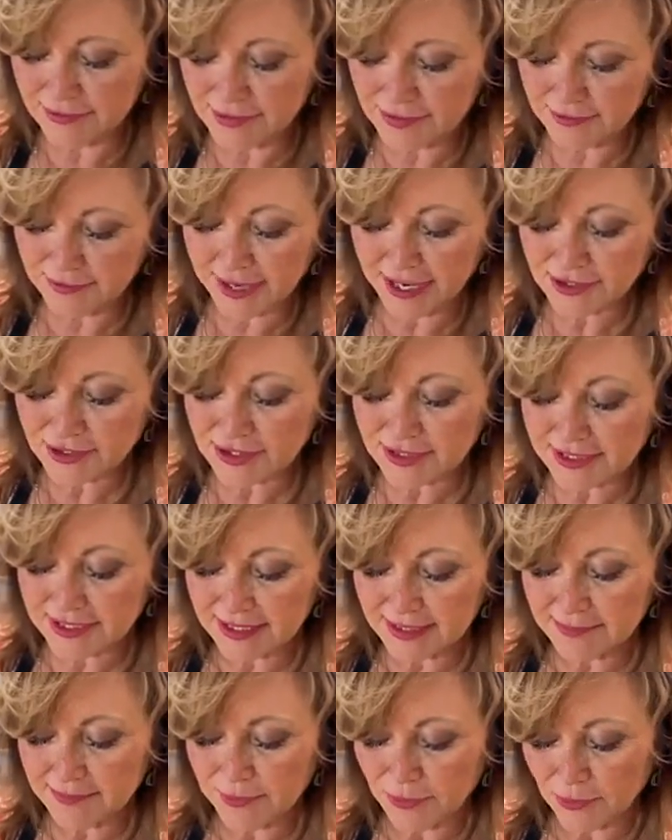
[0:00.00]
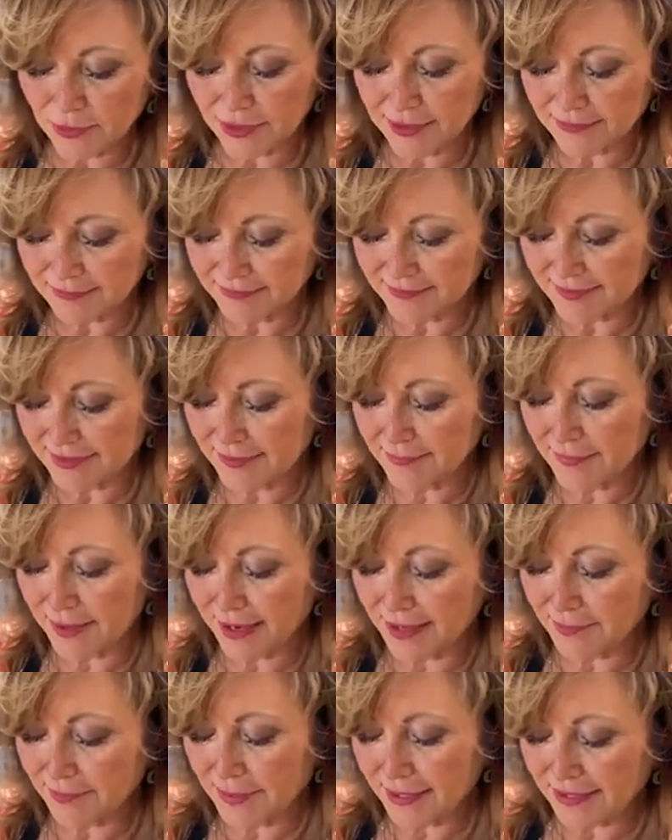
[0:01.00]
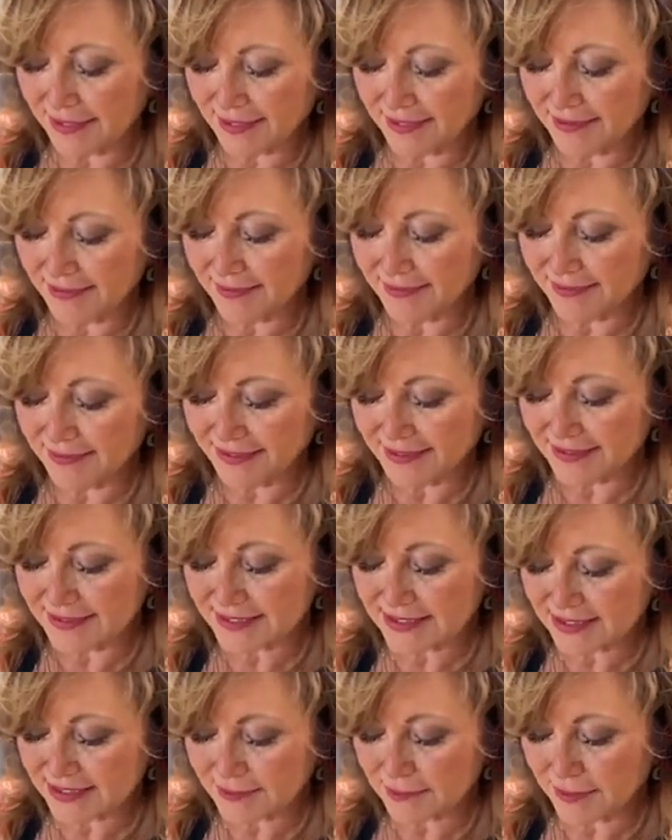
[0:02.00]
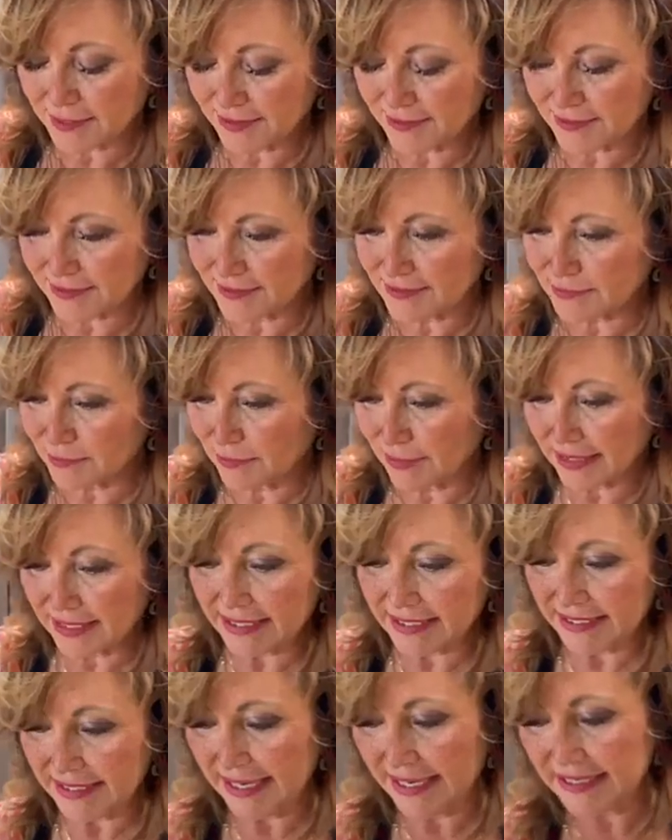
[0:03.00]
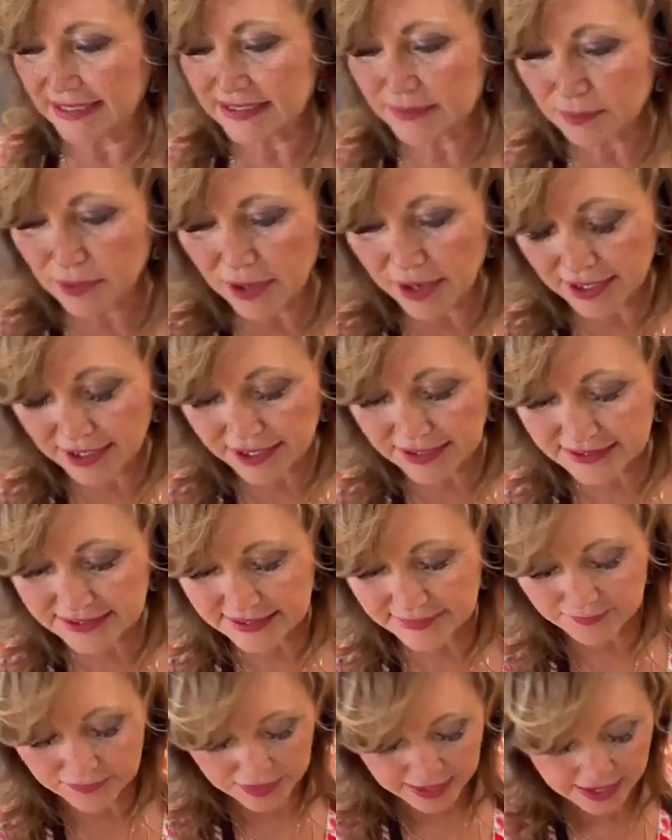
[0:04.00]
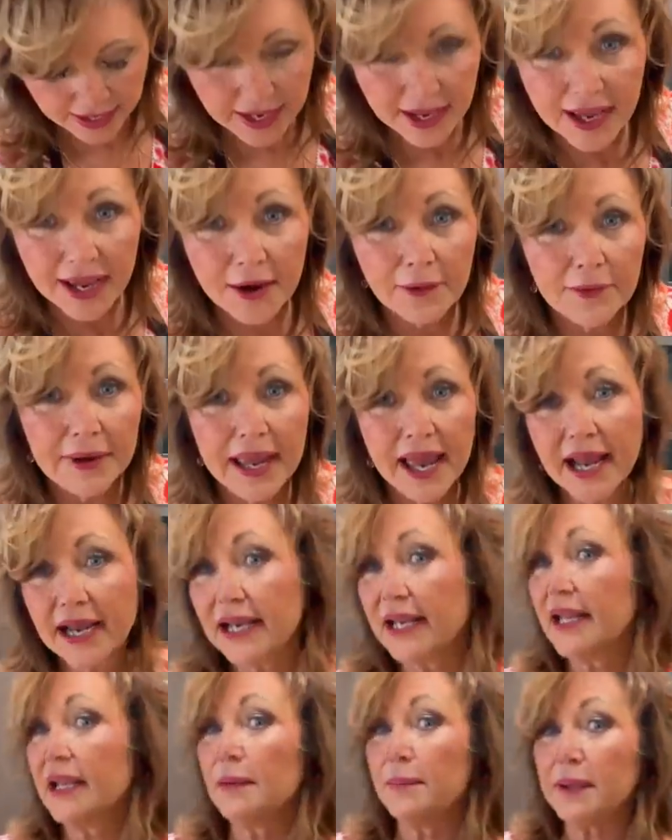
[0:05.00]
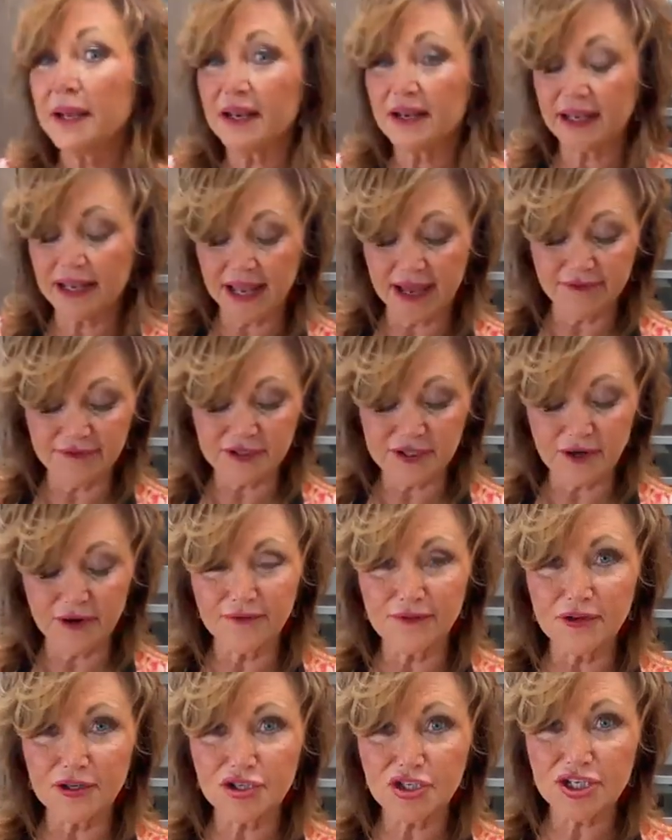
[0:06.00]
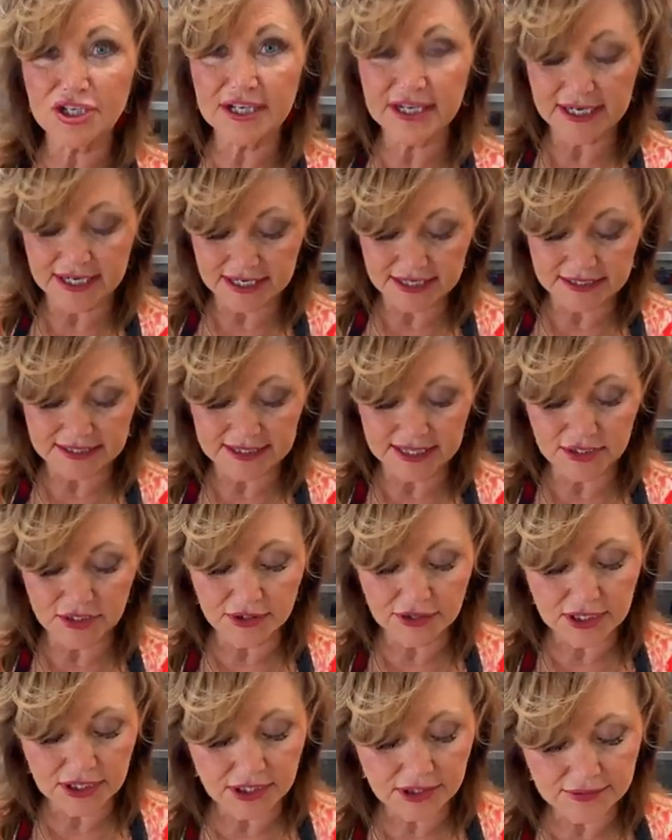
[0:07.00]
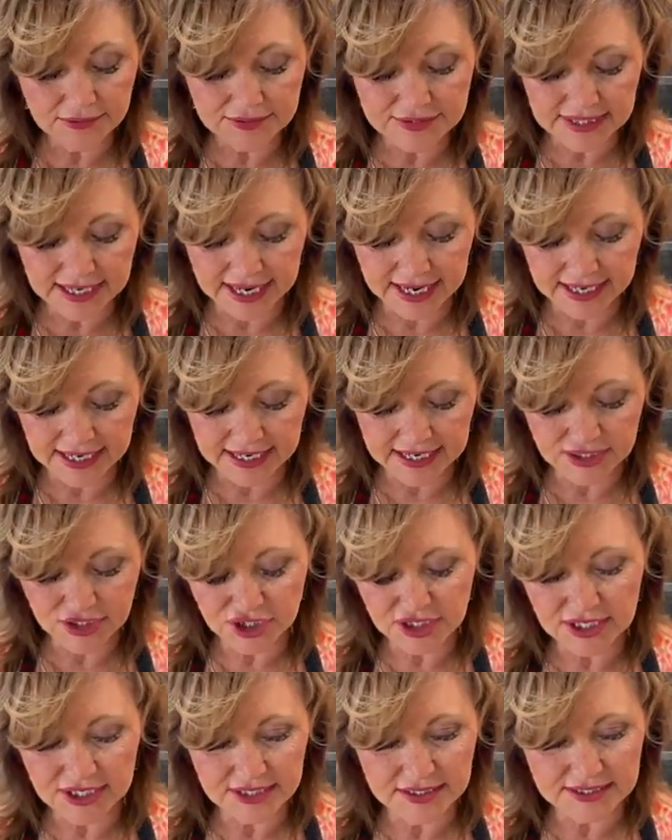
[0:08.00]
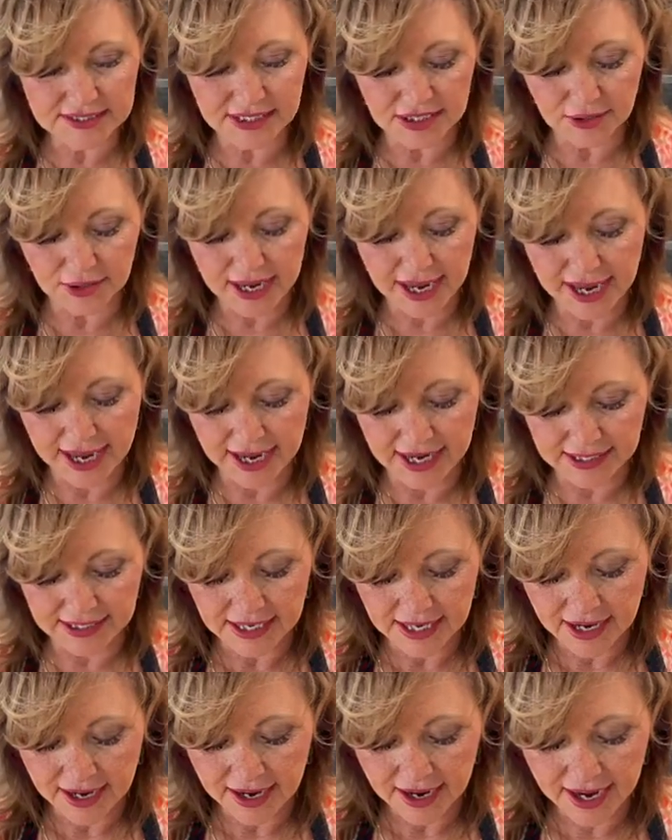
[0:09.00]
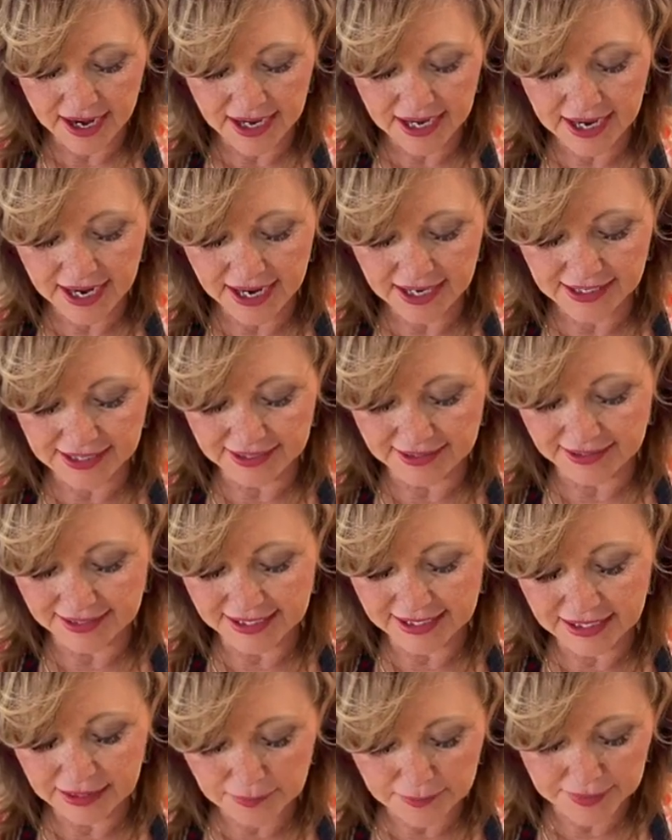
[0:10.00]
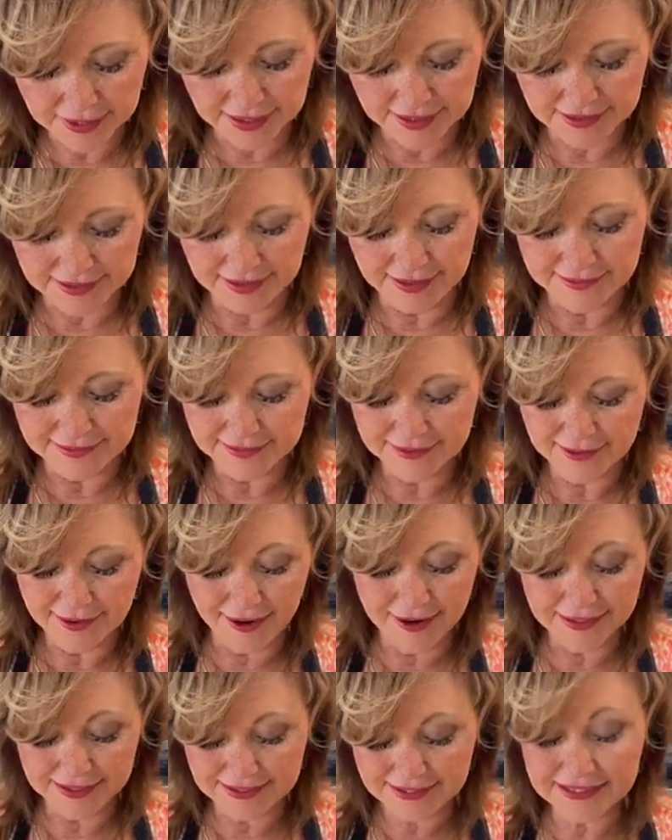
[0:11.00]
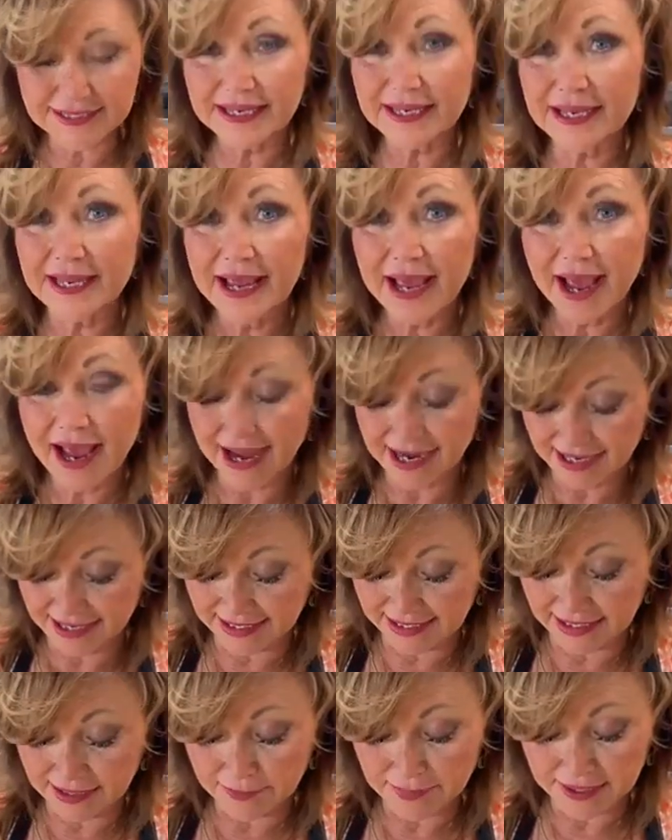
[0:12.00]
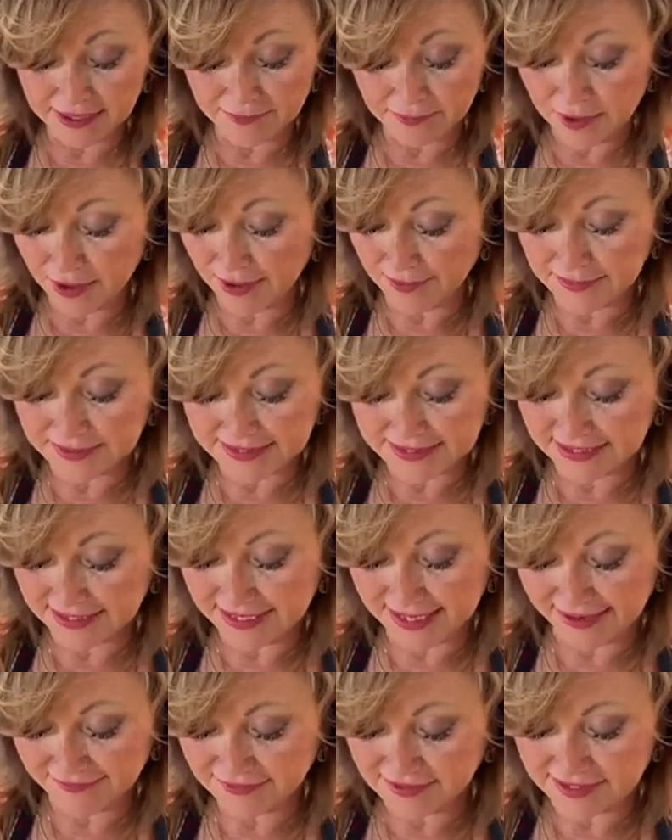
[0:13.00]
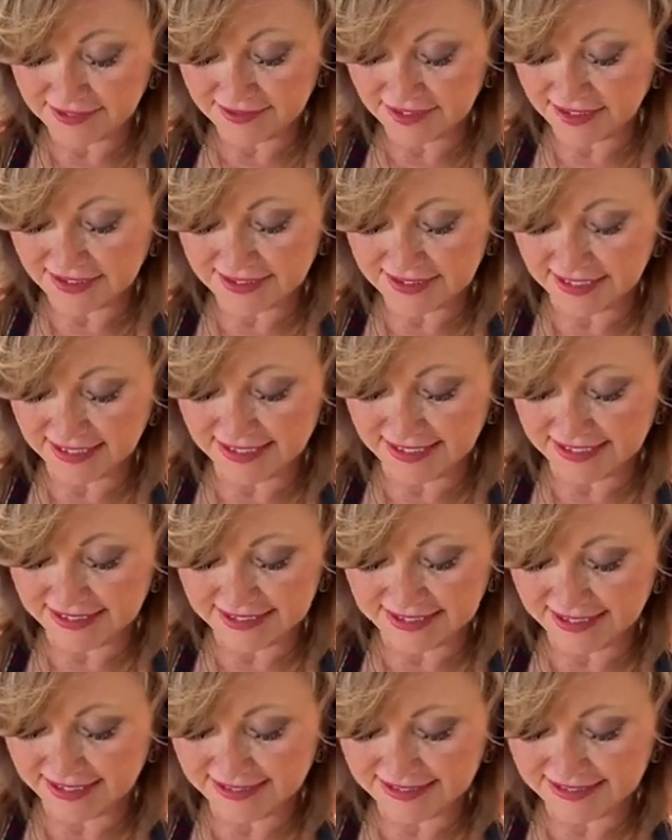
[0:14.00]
you do actually need more, in my opinion. It's just one of those really nice products. We had a little bit of leftover cheese, and you can use any cheese that you had. I had a little bit, honestly, I had a little bit of Parmesan left, just a